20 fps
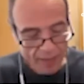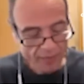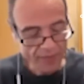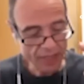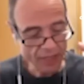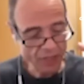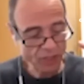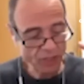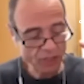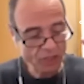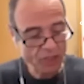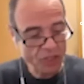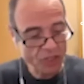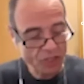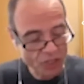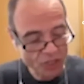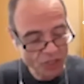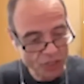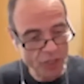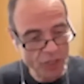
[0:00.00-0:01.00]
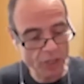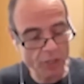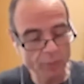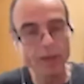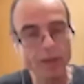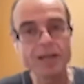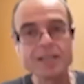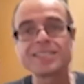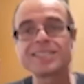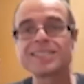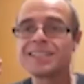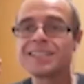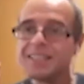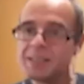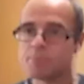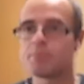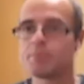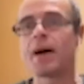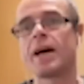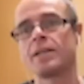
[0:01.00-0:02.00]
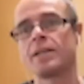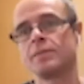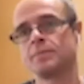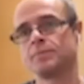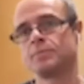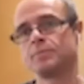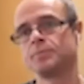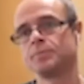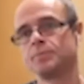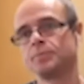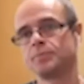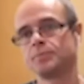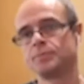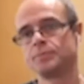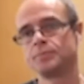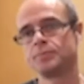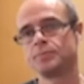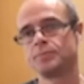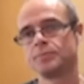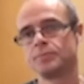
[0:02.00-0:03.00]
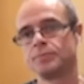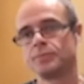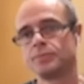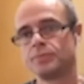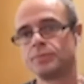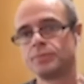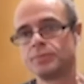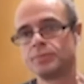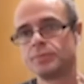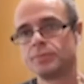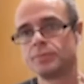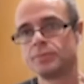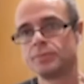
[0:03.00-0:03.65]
that's going to disturb our sleep pattern. Yeah.